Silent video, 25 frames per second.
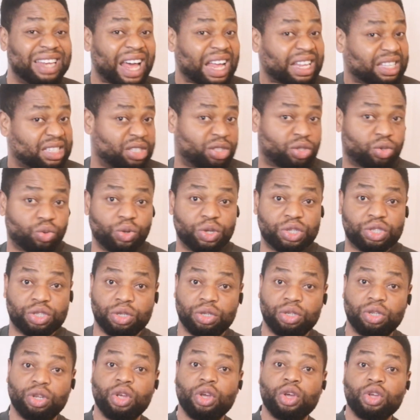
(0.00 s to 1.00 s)
that
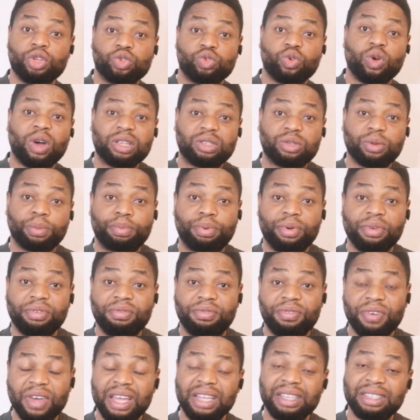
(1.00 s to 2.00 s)
situation so as to
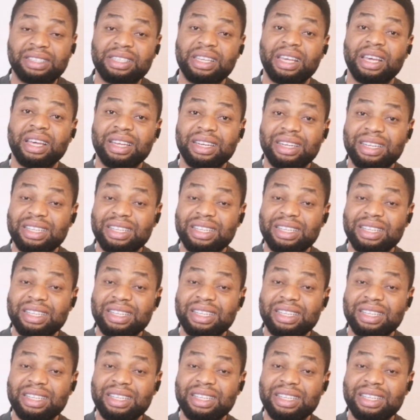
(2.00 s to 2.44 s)
prevent